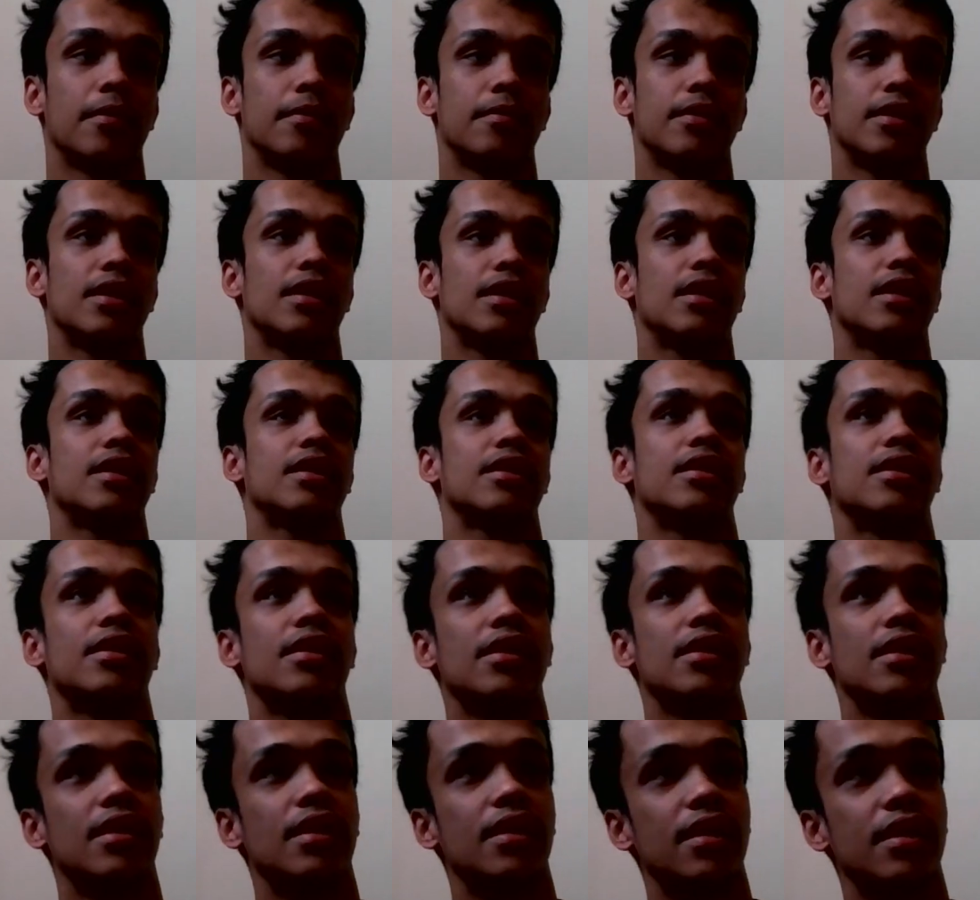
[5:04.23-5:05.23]
But then,
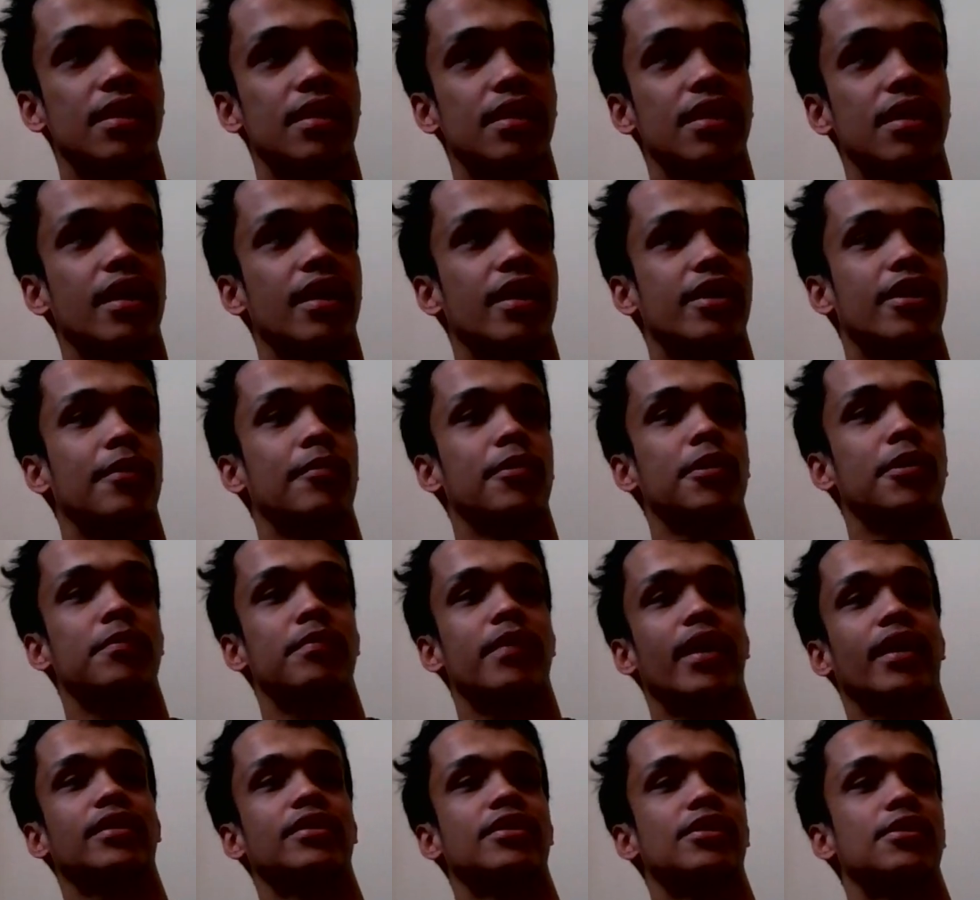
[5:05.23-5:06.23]
yeah, coming
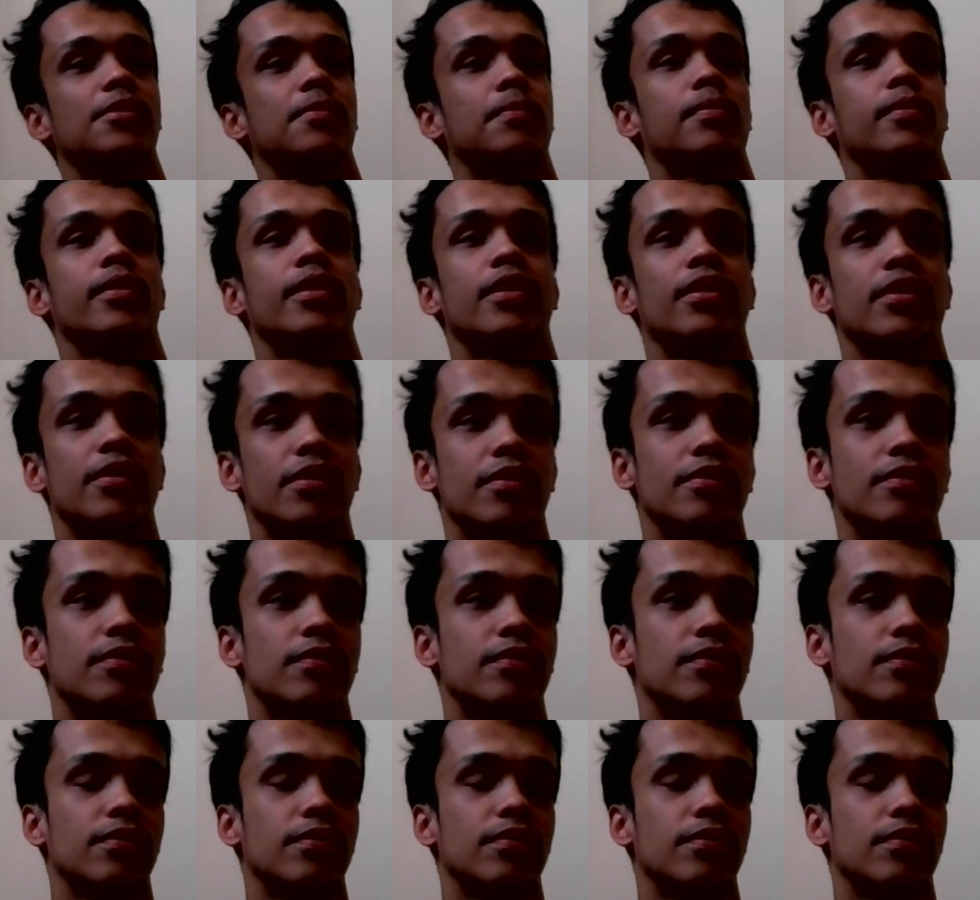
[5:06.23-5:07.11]
back to the point of,